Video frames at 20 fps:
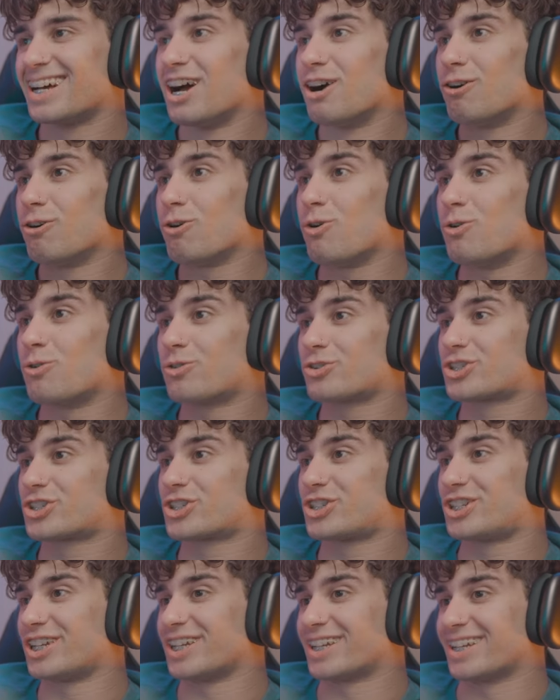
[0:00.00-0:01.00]
oh,
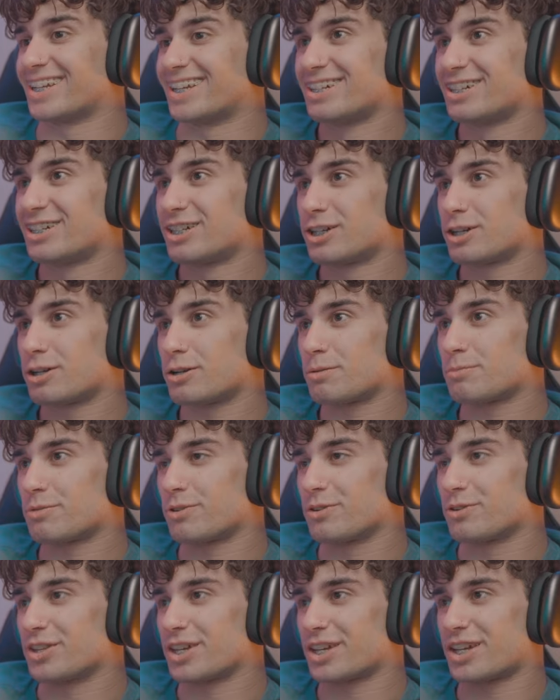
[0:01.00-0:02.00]
shit. Bro,
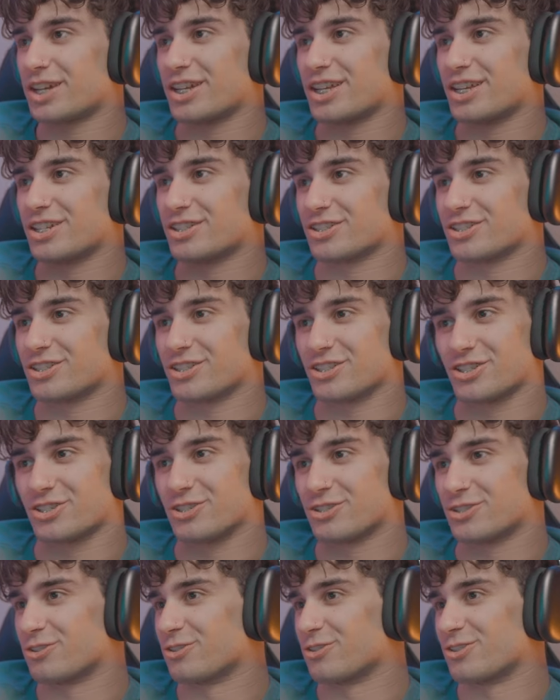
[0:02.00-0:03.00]
they could easily just shoot the
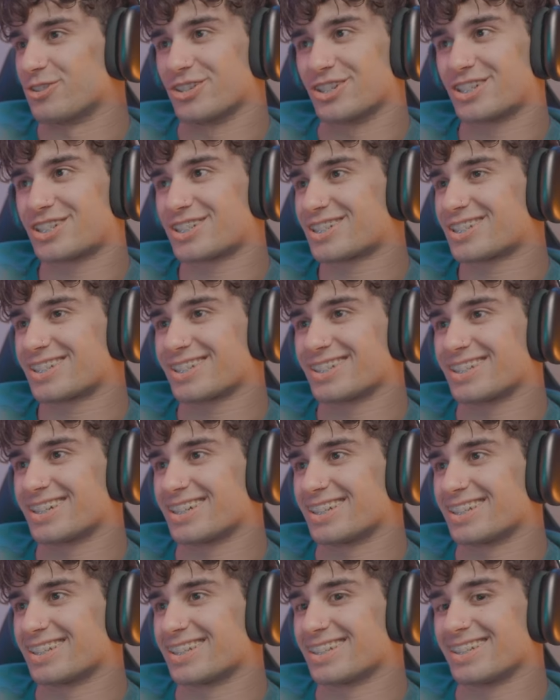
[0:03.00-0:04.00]
horse and
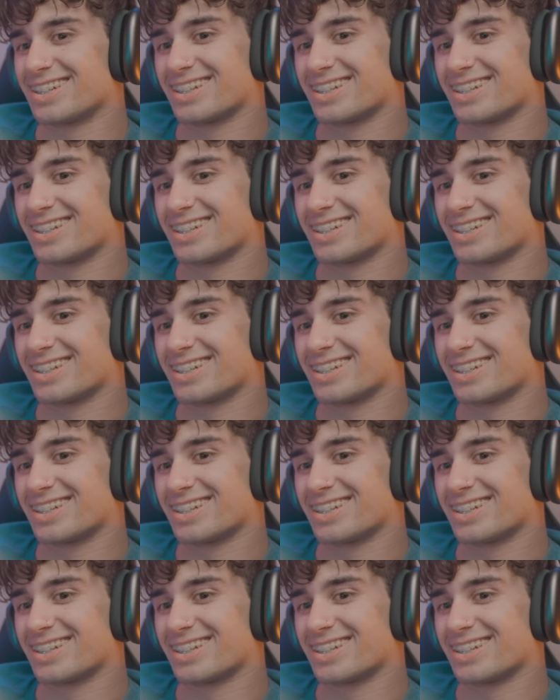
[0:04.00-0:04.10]
then.